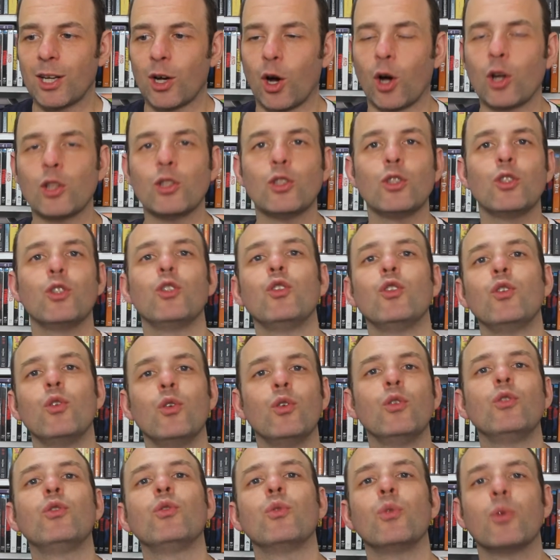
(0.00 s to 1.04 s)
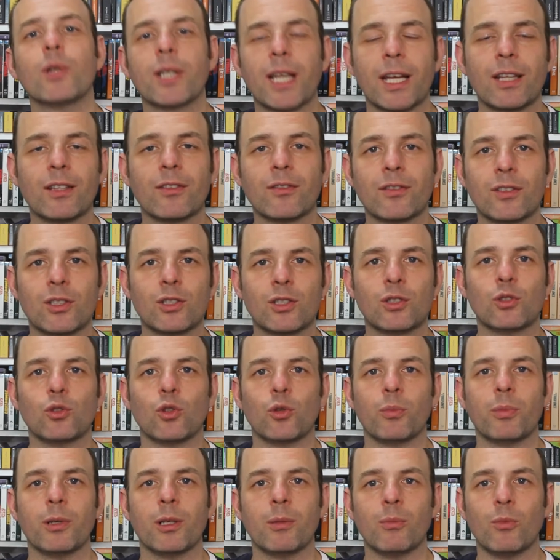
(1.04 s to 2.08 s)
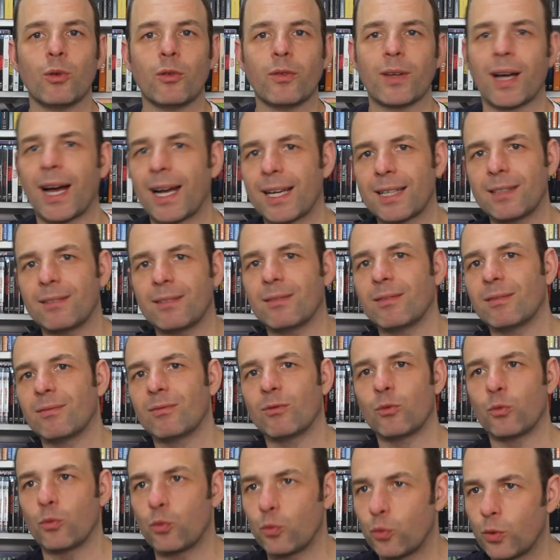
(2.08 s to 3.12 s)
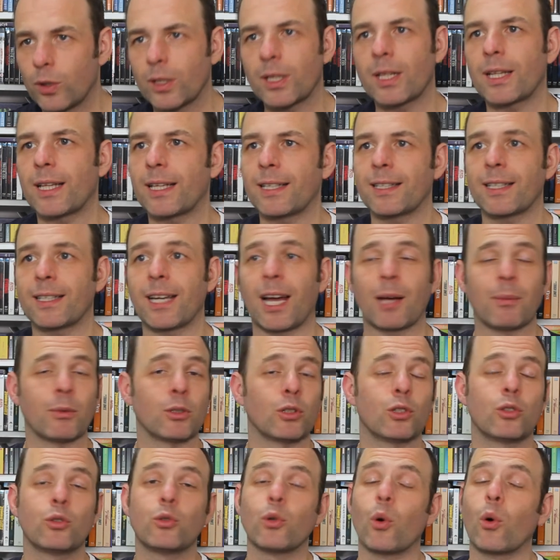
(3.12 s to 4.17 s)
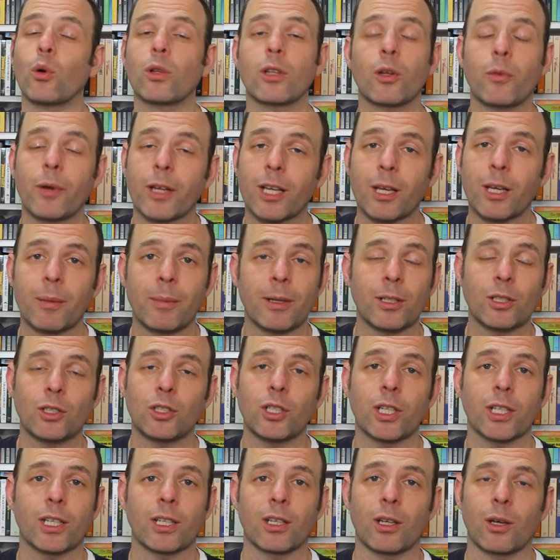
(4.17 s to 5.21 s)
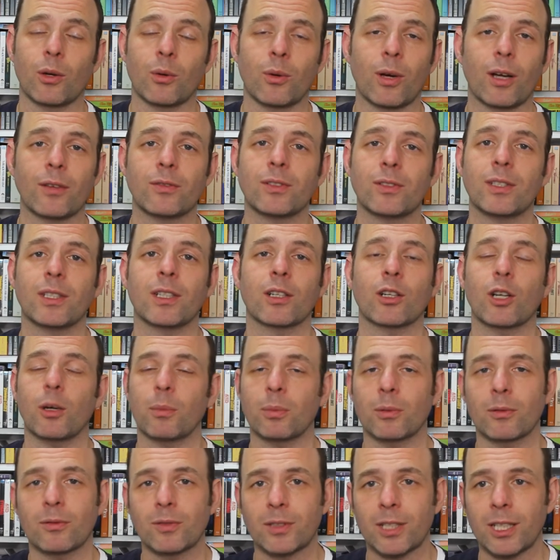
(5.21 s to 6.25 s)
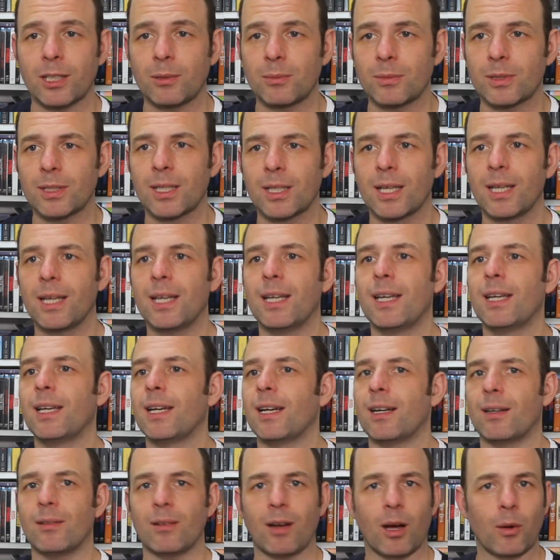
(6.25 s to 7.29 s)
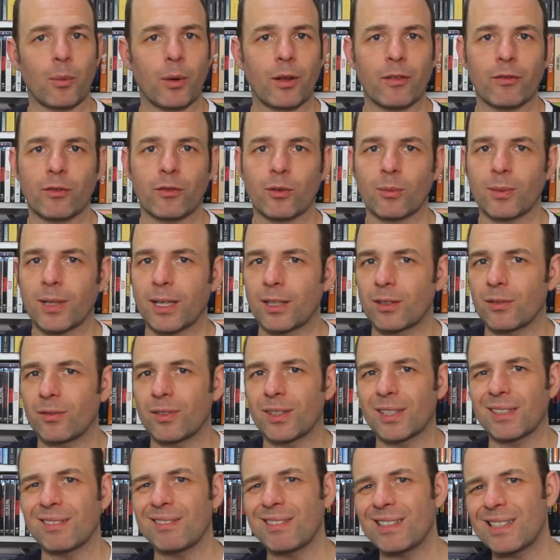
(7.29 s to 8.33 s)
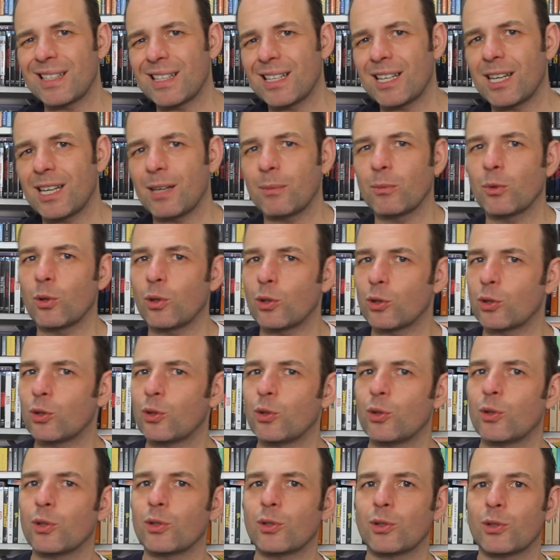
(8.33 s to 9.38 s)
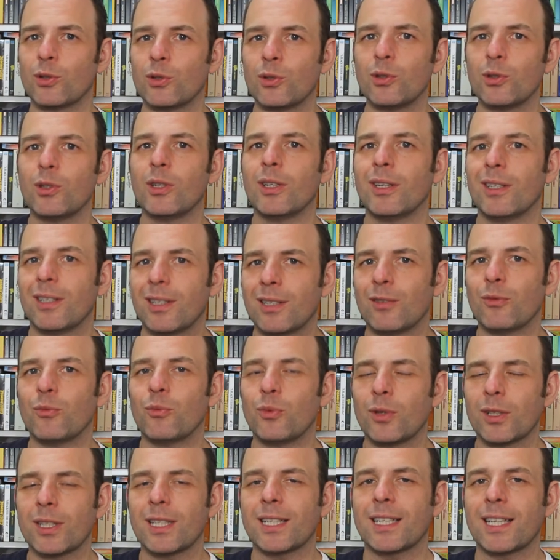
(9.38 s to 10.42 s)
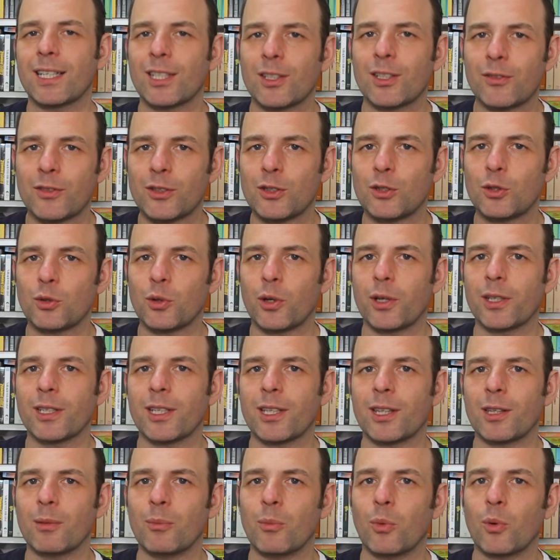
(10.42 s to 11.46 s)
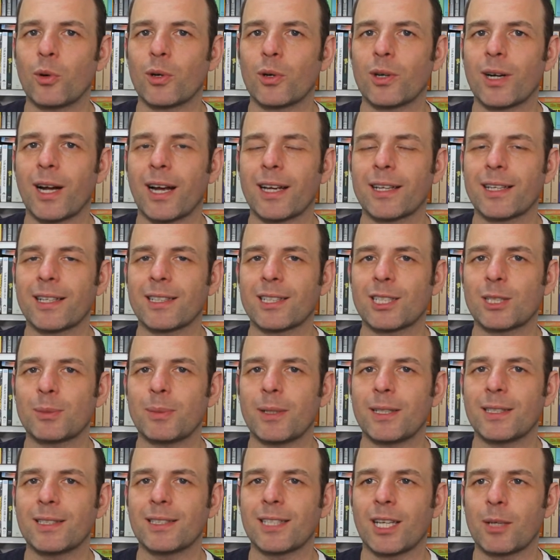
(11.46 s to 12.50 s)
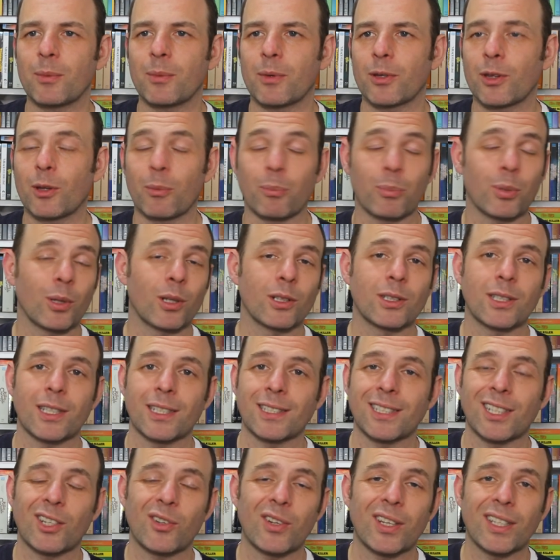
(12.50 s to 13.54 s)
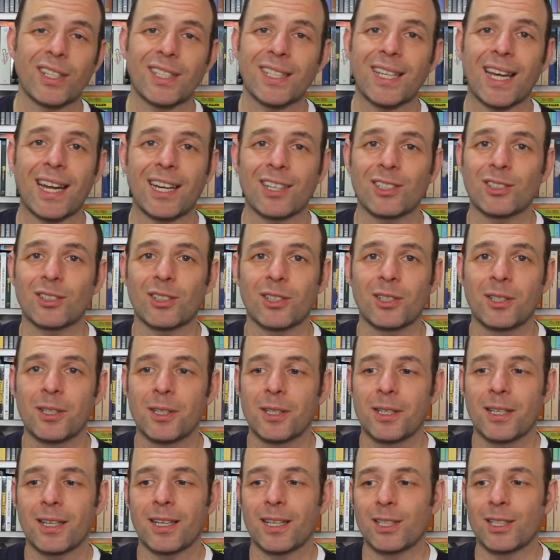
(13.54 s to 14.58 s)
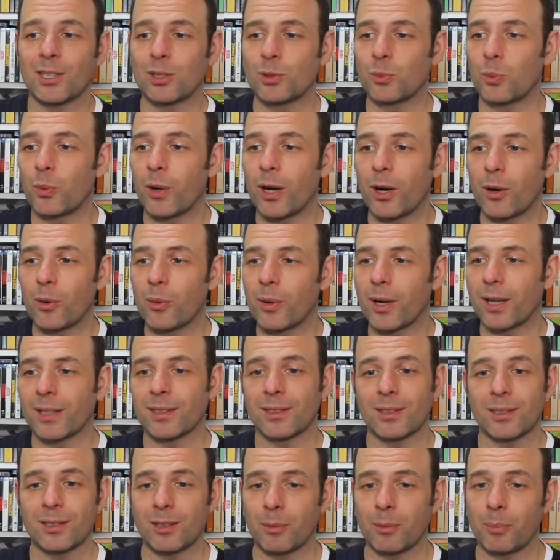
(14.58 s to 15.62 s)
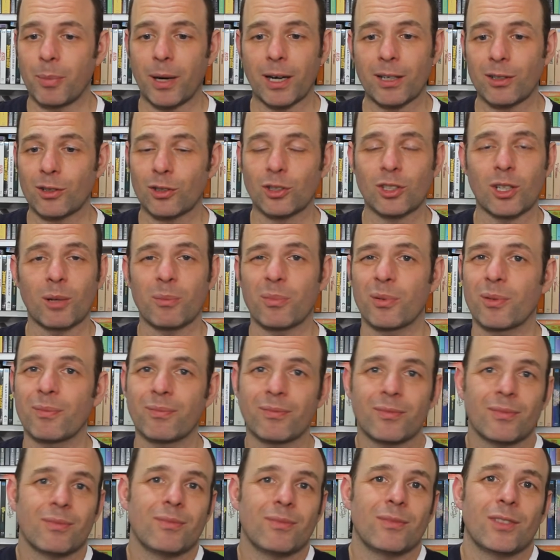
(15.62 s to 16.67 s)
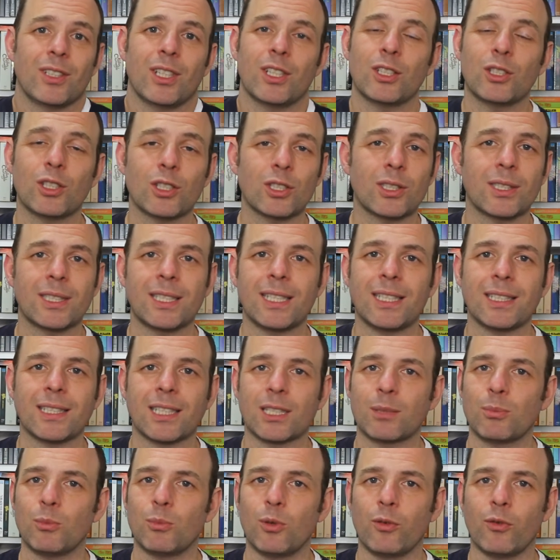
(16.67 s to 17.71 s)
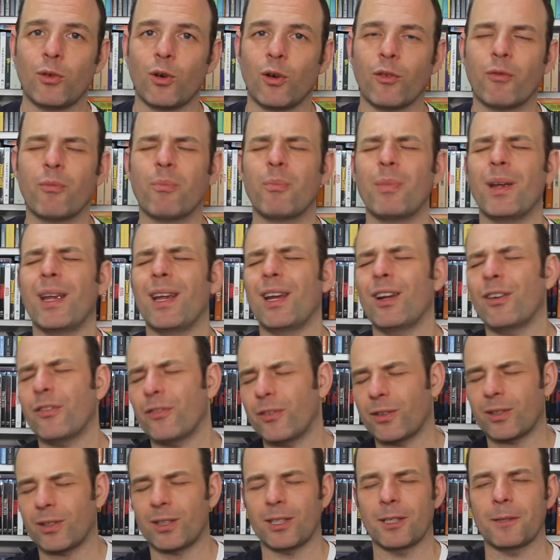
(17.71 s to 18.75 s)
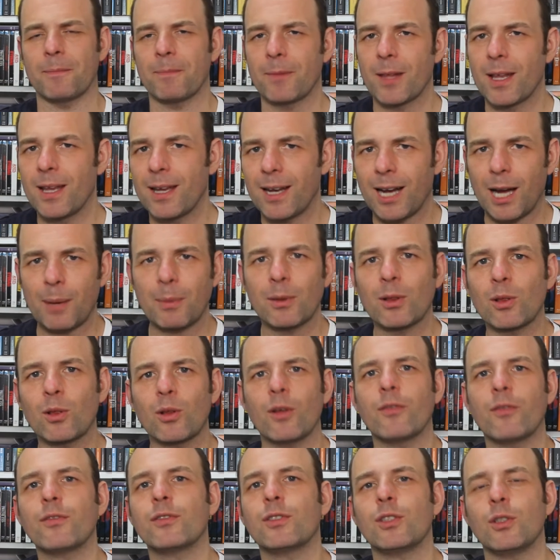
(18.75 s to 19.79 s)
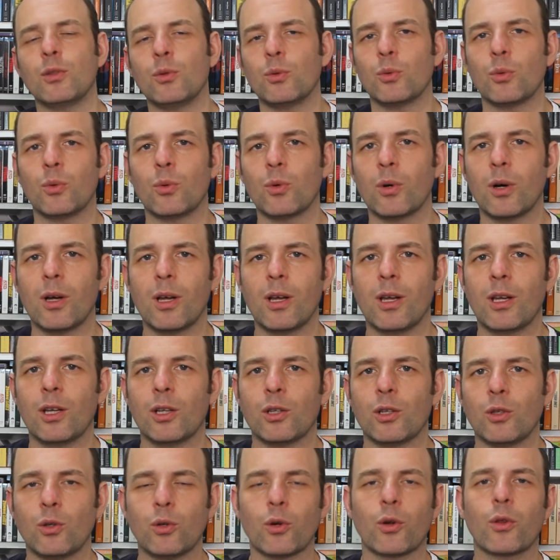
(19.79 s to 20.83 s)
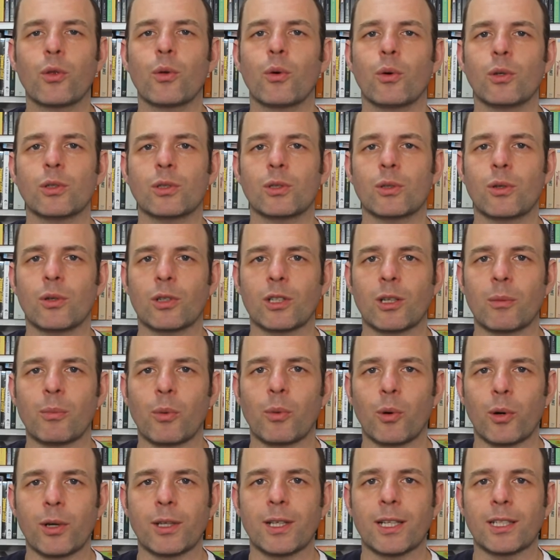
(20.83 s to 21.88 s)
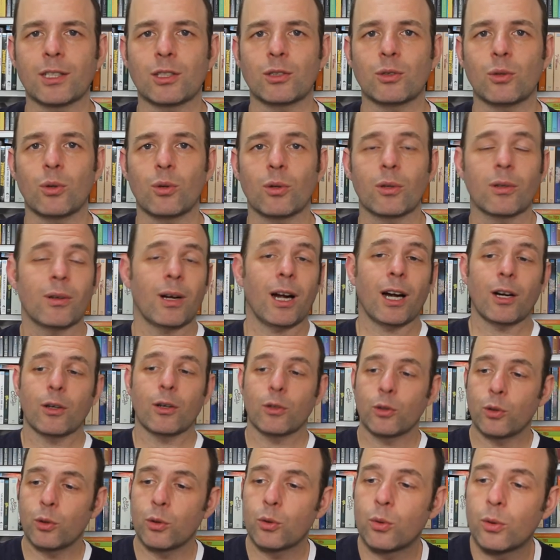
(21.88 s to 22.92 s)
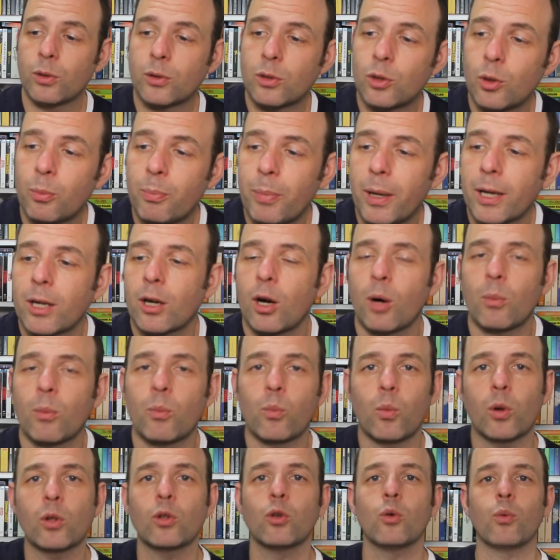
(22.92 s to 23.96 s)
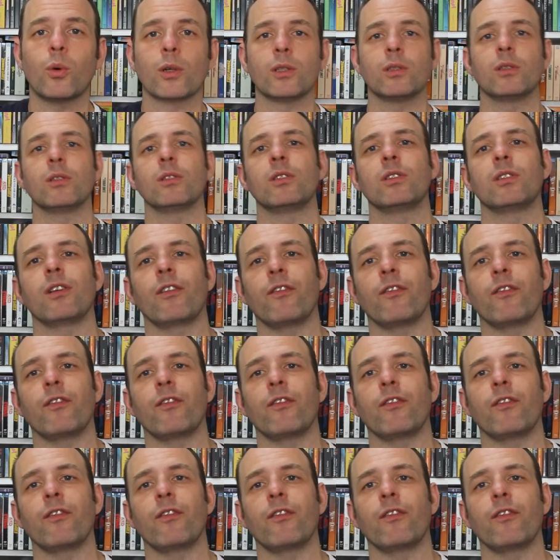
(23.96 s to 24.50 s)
unusual kind of dystopian movie. I really like it. I would strongly recommend checking it out. I've seen it a couple of times. I went from kind of like, nah, I'm not sure, to really kind of enjoying it the more I kind of spend time with it. Blood is a great character as well, and the partnership just tease this movie off perfectly. I would love to know your thoughts on A Boy and His Dog. Are you going to pick up 101's